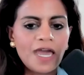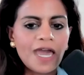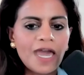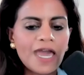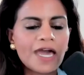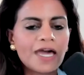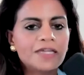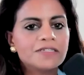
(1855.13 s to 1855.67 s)

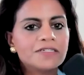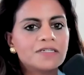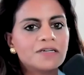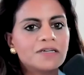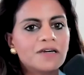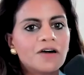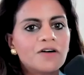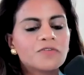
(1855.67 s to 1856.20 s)
And
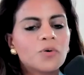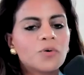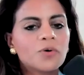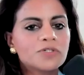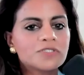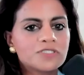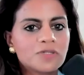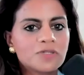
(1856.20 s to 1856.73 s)
of
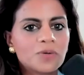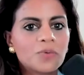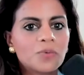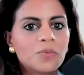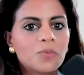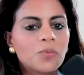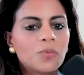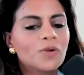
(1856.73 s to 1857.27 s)
course,
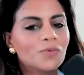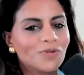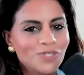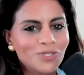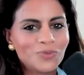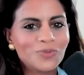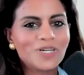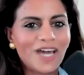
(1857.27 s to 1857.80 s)
what
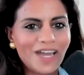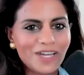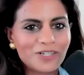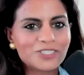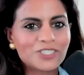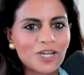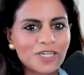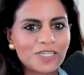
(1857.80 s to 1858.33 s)
you and I are
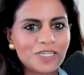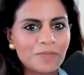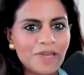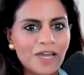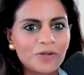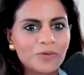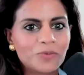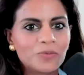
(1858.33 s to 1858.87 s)
talking
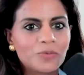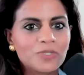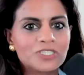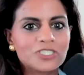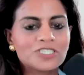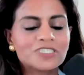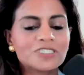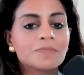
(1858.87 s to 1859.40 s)
about,
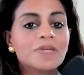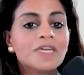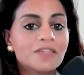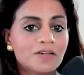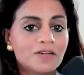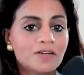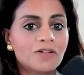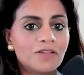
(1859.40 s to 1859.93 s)
which is the
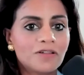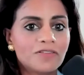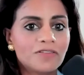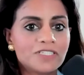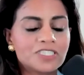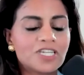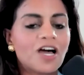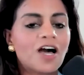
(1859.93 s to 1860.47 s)
pinnacle,
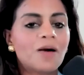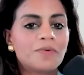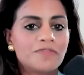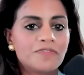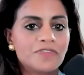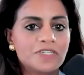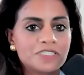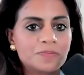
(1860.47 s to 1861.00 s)
the top of this